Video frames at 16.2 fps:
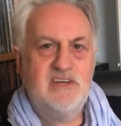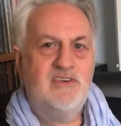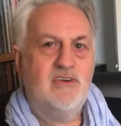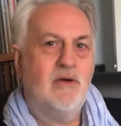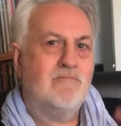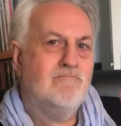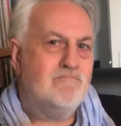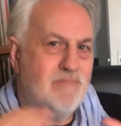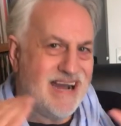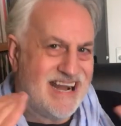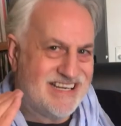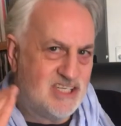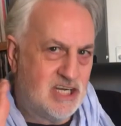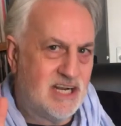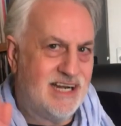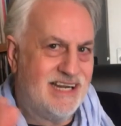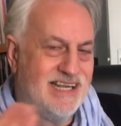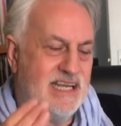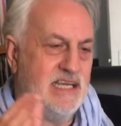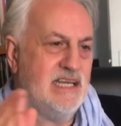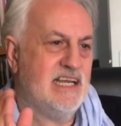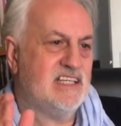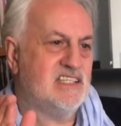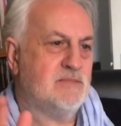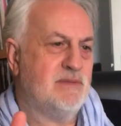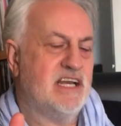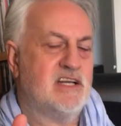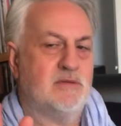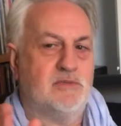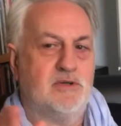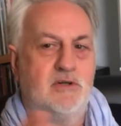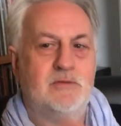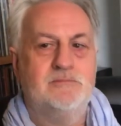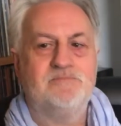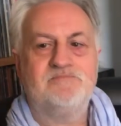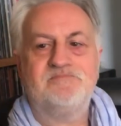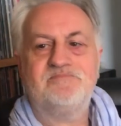not magically explicable.